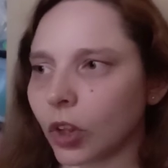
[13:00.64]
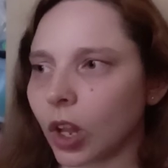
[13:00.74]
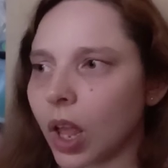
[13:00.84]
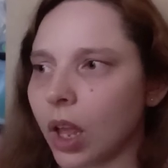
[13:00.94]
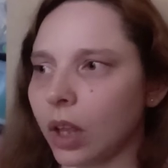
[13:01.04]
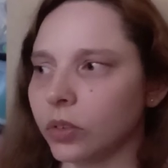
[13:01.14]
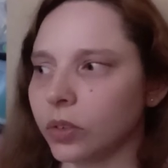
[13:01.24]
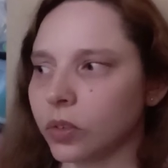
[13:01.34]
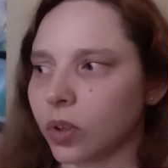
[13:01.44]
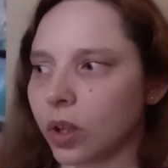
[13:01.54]

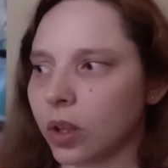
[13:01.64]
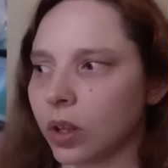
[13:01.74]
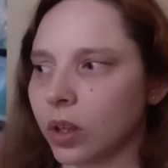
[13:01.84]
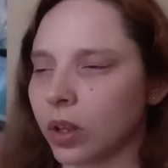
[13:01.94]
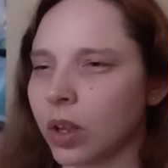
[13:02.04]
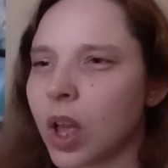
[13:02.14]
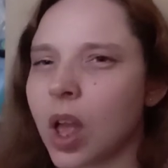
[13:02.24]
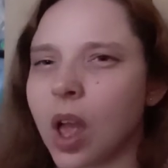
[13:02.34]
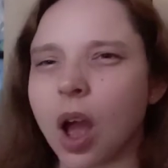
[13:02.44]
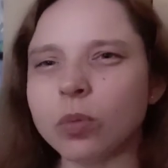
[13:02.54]
And
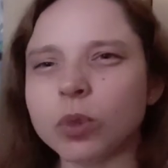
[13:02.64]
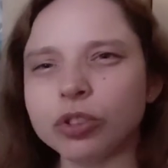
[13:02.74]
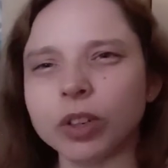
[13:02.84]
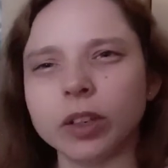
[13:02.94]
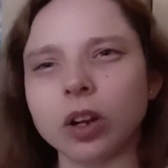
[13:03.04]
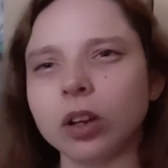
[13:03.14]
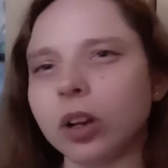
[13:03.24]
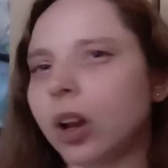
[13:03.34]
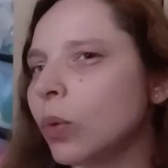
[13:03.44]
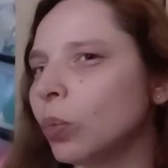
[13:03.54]
I'm wondering, like,